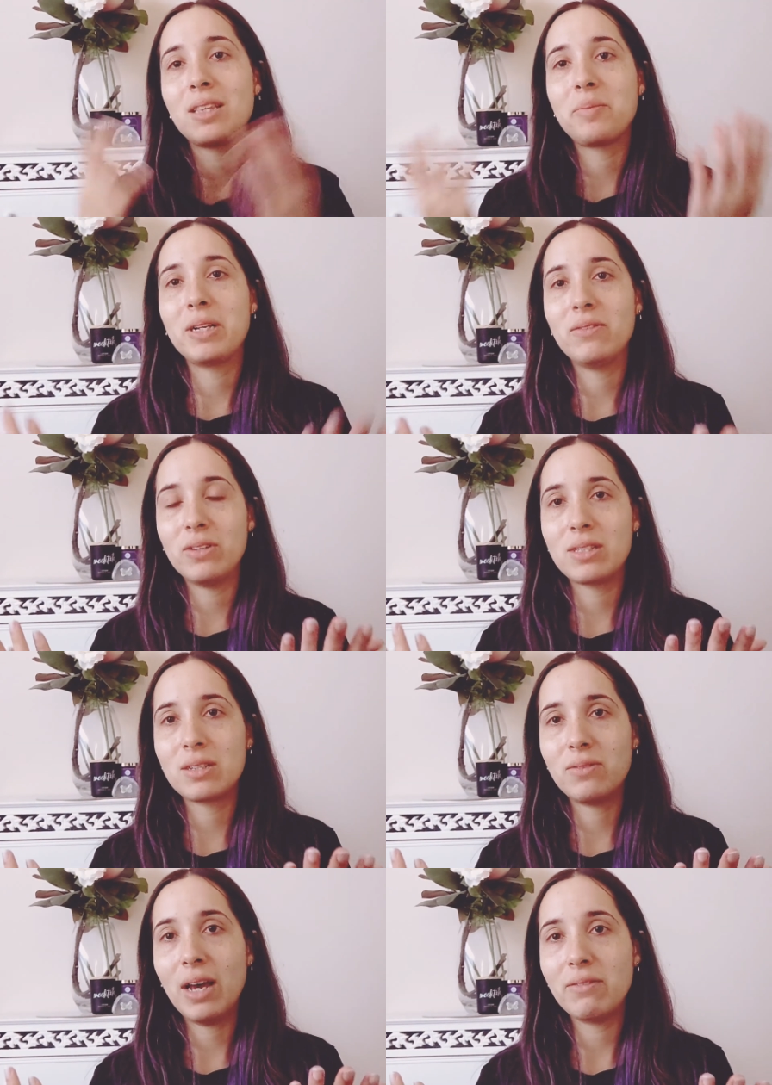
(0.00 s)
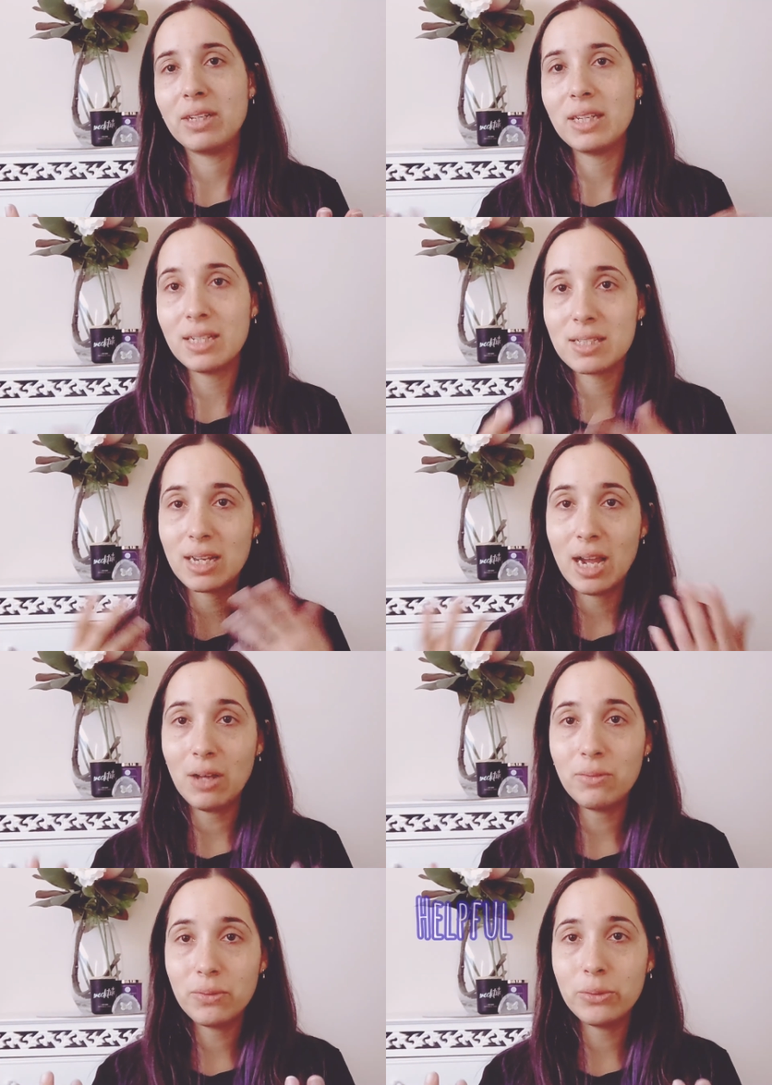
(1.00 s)
get the benefits of having kids that are
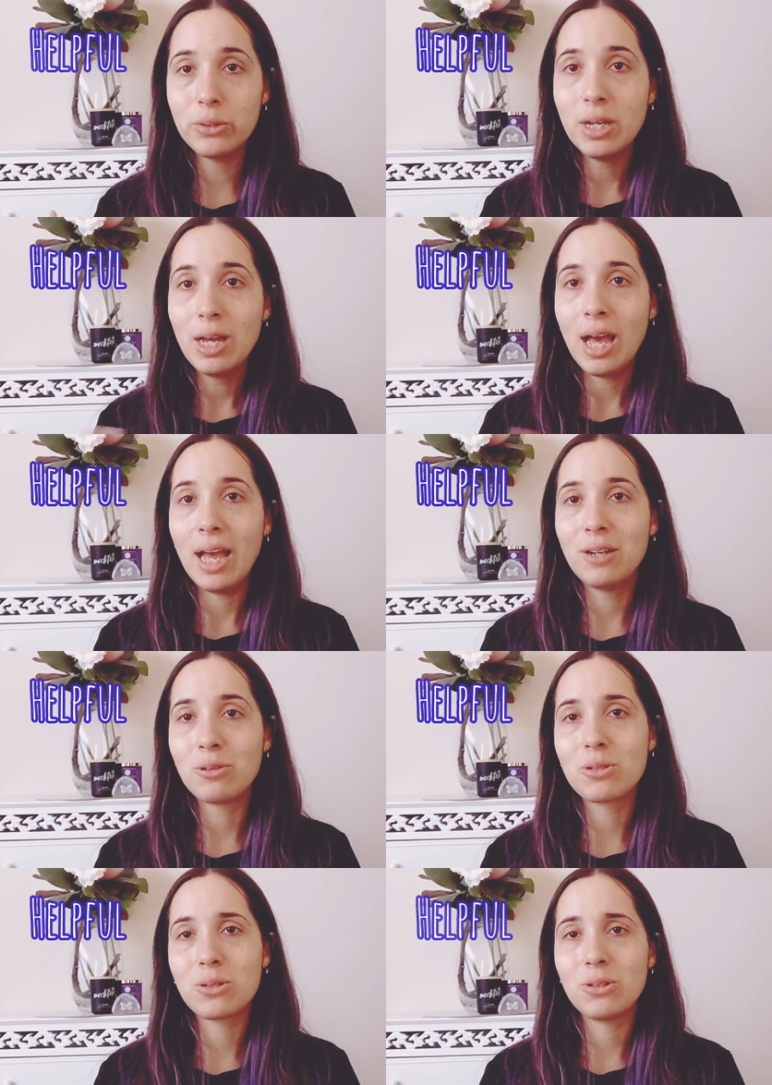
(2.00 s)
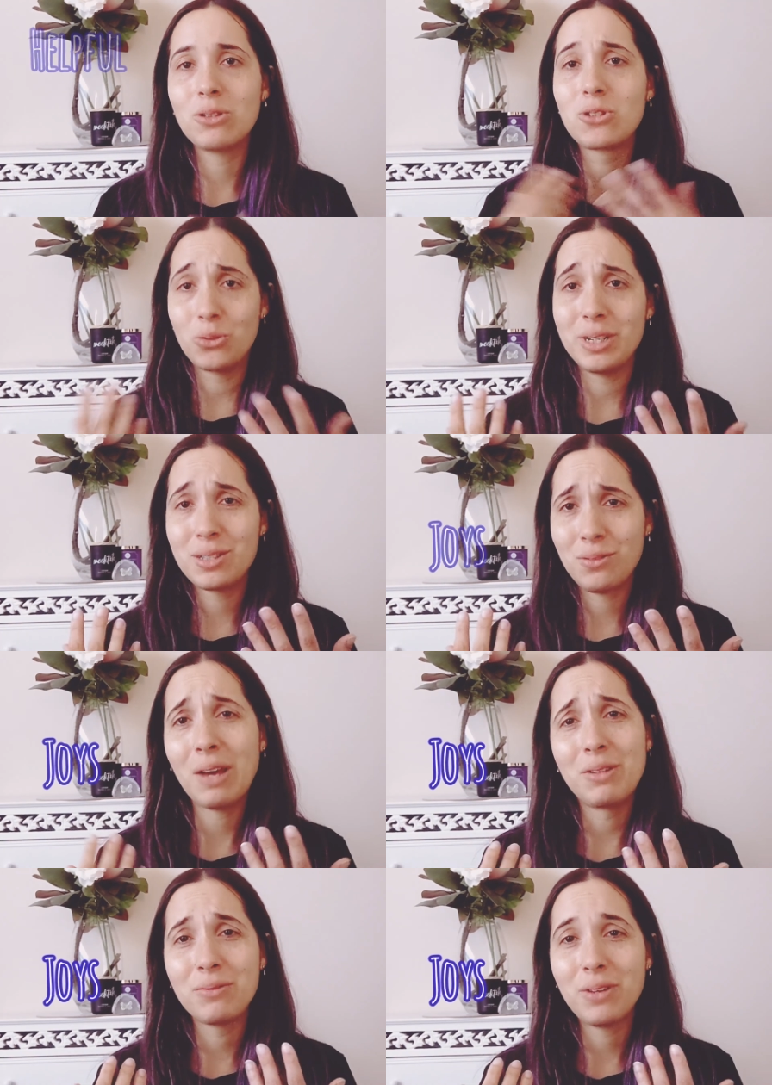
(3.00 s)
helpful and also the joys of
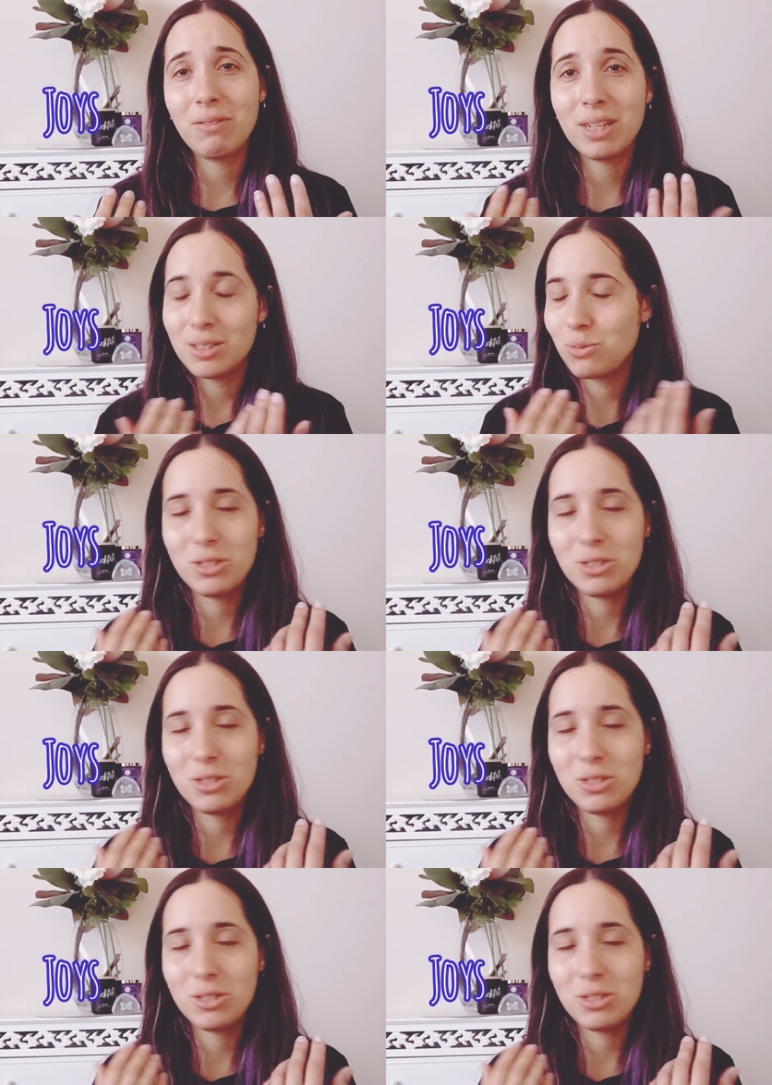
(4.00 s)
having five kids,